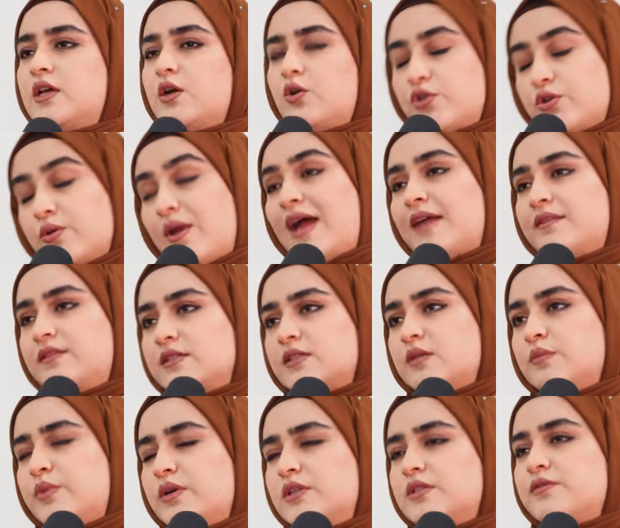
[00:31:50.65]
or you had this
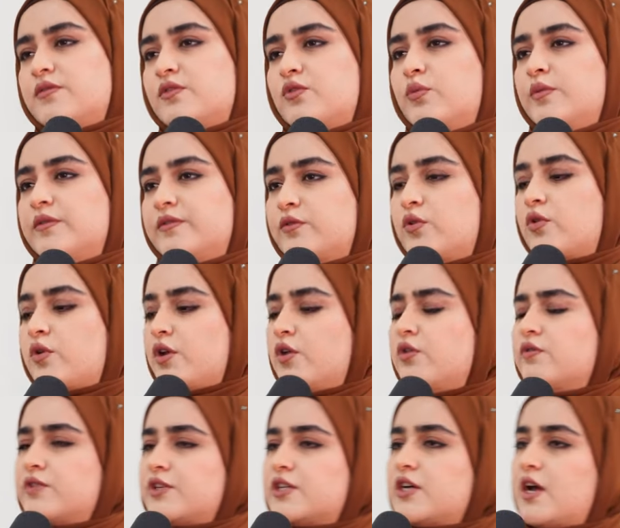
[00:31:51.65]
compulsive thought before, and
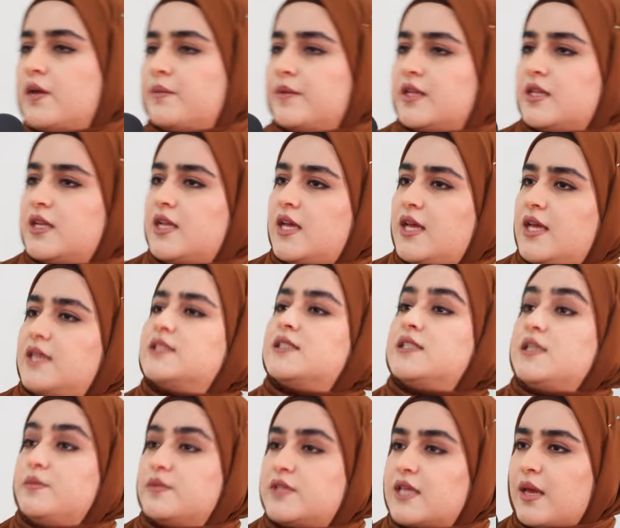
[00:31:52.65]
over time it
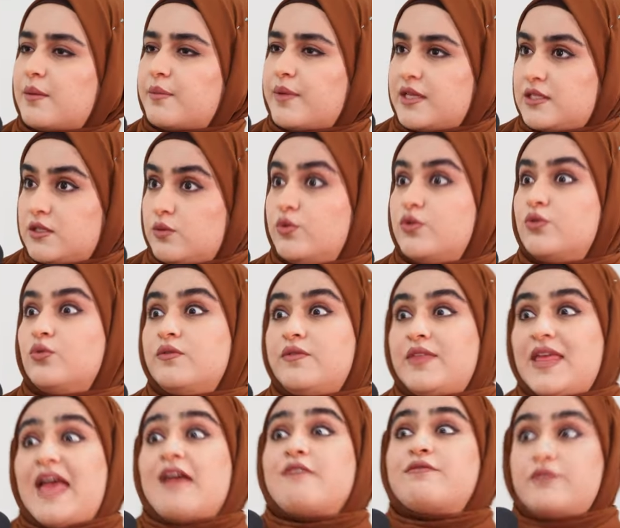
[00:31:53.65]
seemed to get better with all of
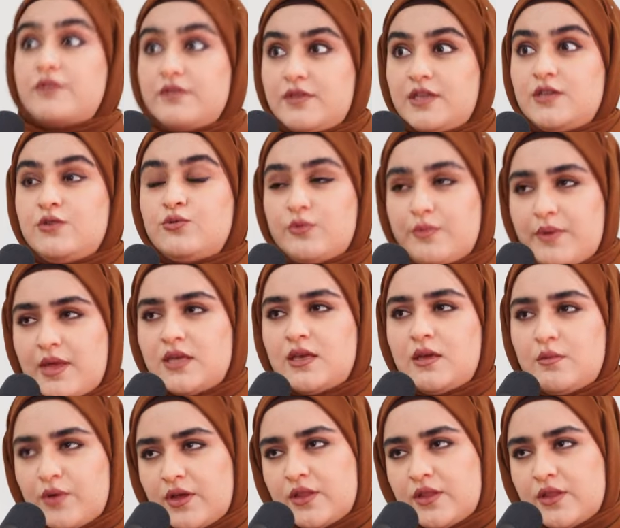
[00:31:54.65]
the effort that you were making?